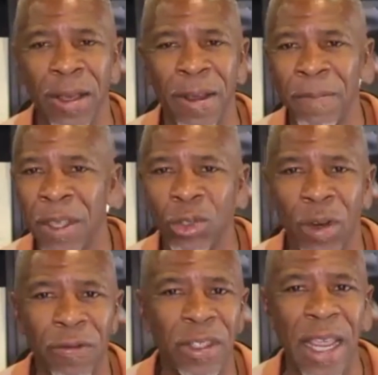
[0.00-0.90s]
sort of
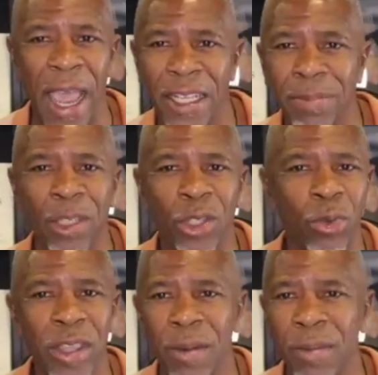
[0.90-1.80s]
dance between them
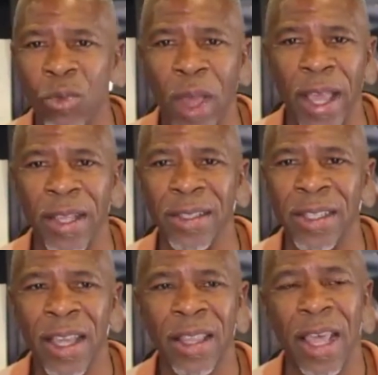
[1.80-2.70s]
in ways
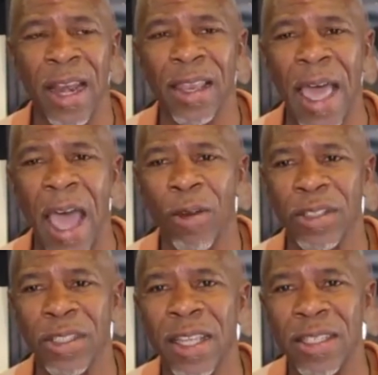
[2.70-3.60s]
that allow us to
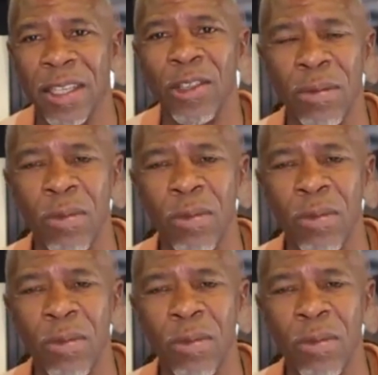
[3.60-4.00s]
continue to move